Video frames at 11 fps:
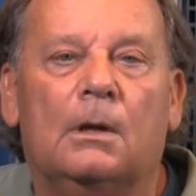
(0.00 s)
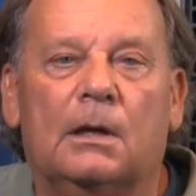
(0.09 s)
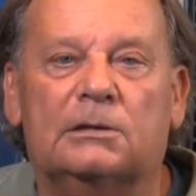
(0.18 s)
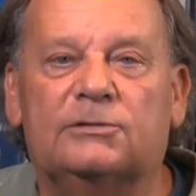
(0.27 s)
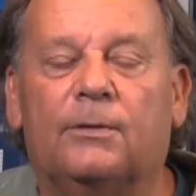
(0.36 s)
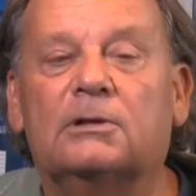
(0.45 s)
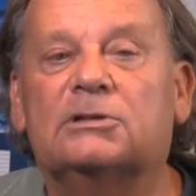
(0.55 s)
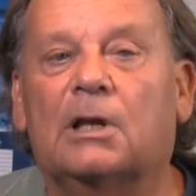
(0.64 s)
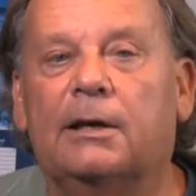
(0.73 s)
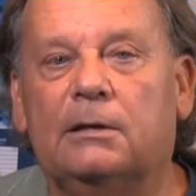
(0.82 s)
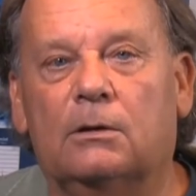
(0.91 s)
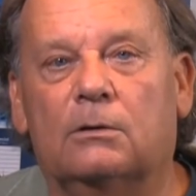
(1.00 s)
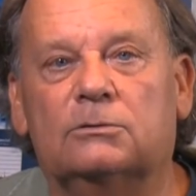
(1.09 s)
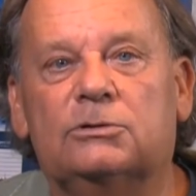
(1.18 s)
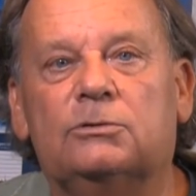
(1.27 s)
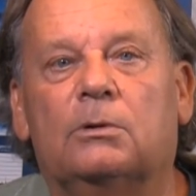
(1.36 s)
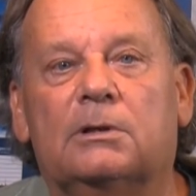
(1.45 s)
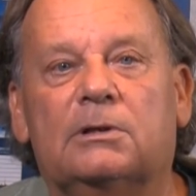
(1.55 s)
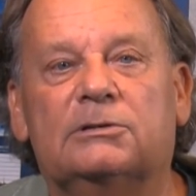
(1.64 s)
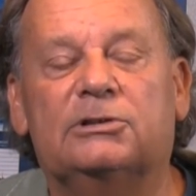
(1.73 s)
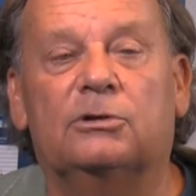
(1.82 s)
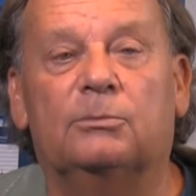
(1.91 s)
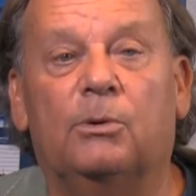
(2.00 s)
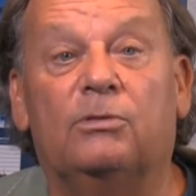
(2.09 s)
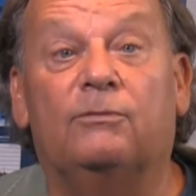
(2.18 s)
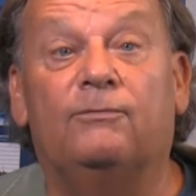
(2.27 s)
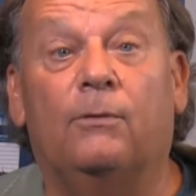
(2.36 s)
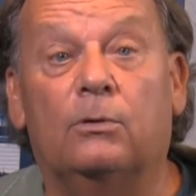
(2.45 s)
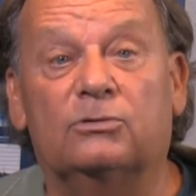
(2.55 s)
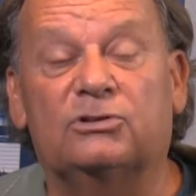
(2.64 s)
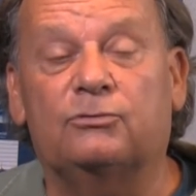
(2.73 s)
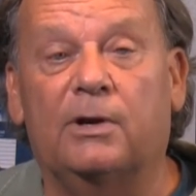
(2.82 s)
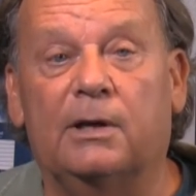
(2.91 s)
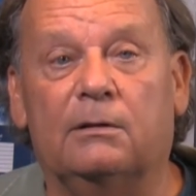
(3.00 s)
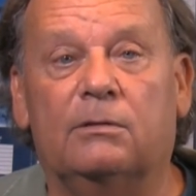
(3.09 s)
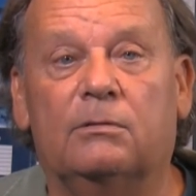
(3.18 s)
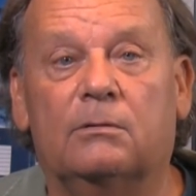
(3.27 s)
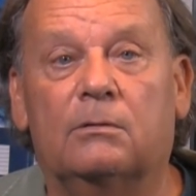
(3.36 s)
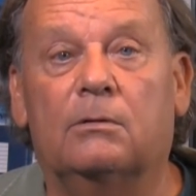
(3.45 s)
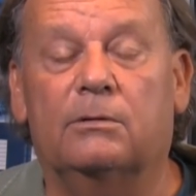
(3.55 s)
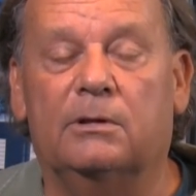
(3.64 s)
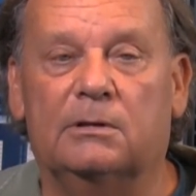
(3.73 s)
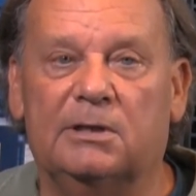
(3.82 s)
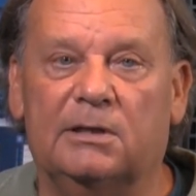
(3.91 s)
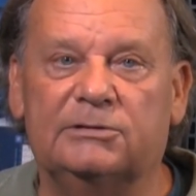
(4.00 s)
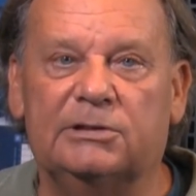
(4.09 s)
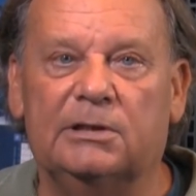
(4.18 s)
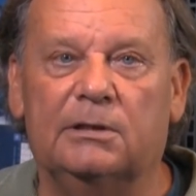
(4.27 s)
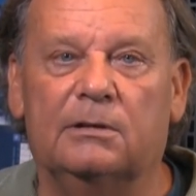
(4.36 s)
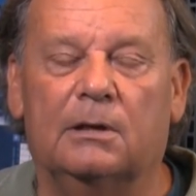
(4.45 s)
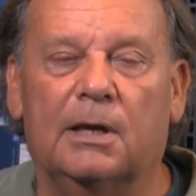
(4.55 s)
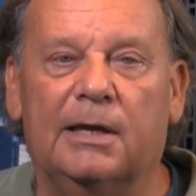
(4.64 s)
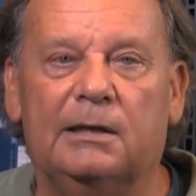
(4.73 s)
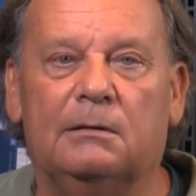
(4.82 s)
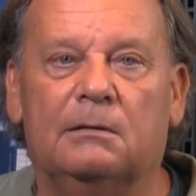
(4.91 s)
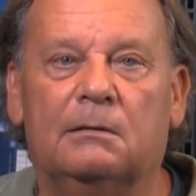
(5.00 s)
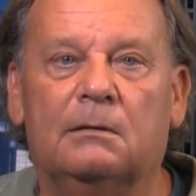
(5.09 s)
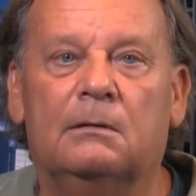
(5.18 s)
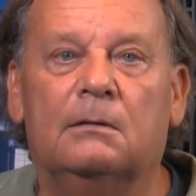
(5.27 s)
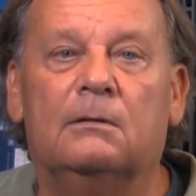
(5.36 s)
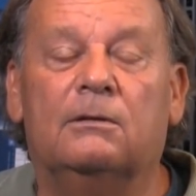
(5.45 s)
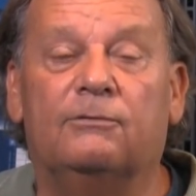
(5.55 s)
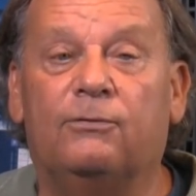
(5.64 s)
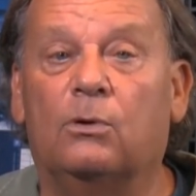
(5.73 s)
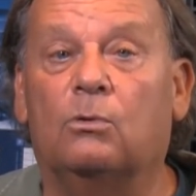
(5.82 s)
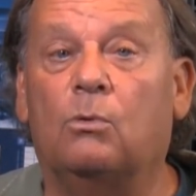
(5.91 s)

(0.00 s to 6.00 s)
As far as lighting goes, you want to consider both the photo strength, or the intensity of the light, the photo